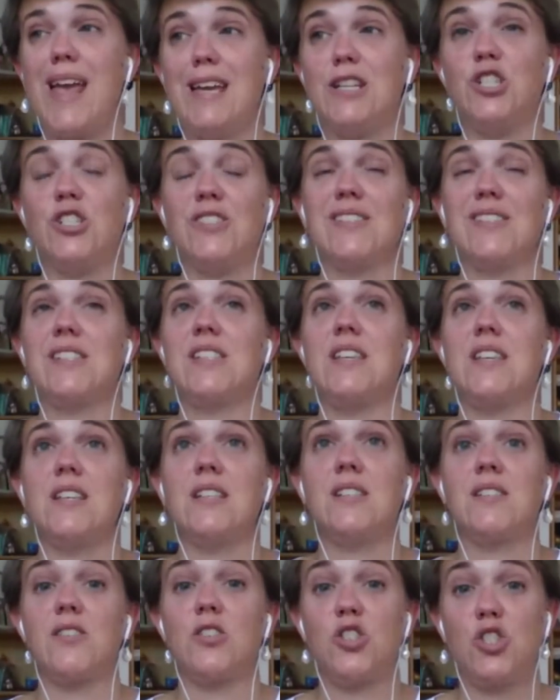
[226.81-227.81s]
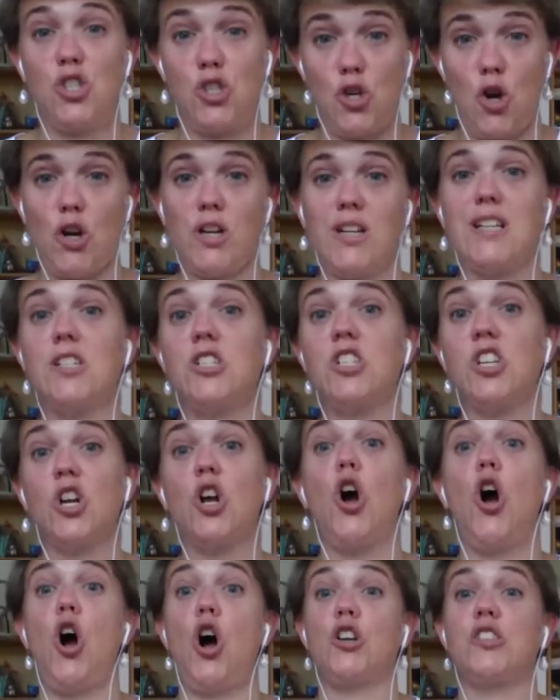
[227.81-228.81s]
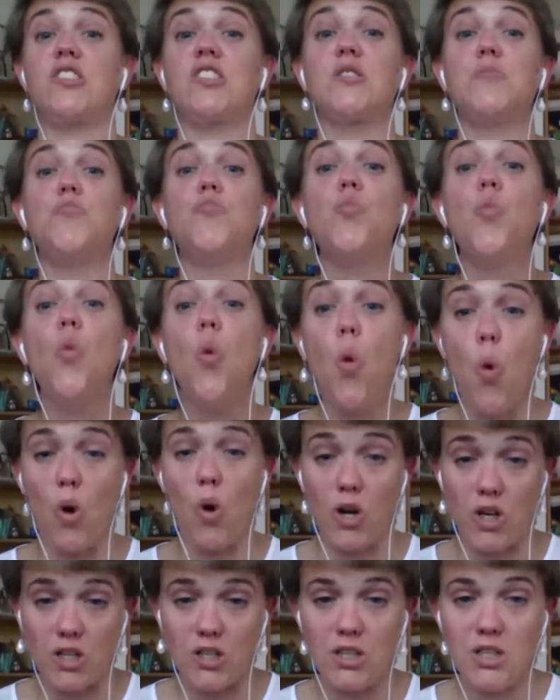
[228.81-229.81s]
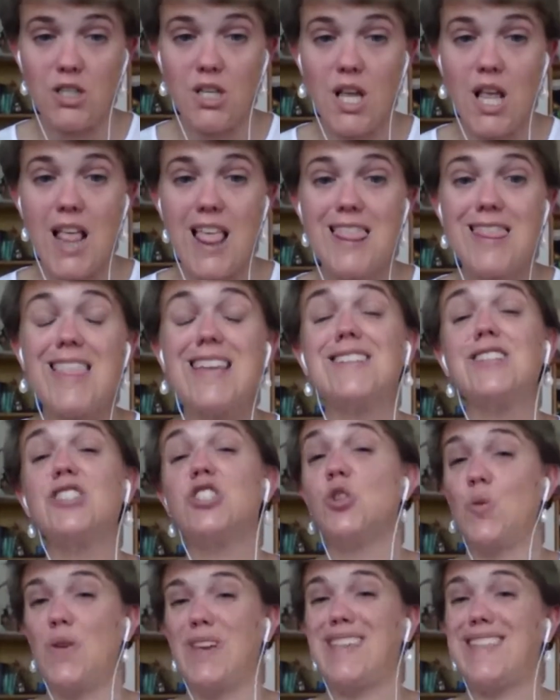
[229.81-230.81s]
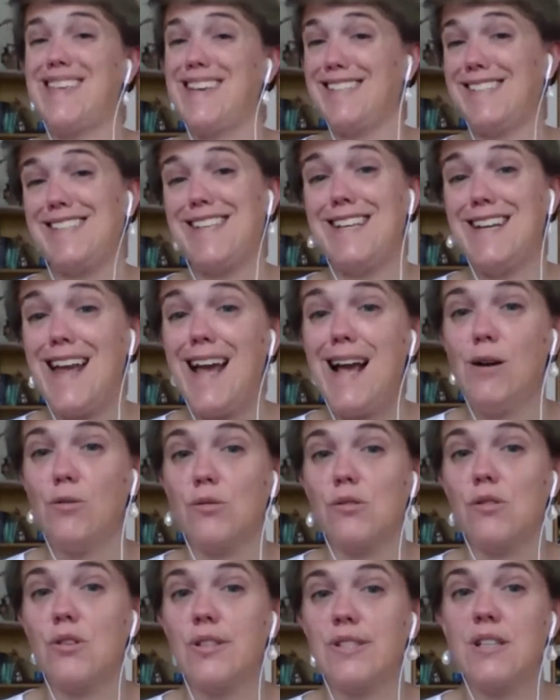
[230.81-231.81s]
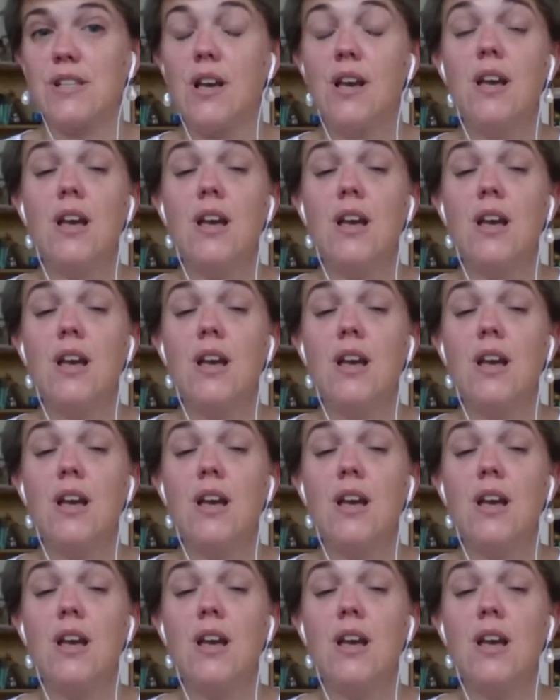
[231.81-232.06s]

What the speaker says: agencies starting to cost more than doing things in-house?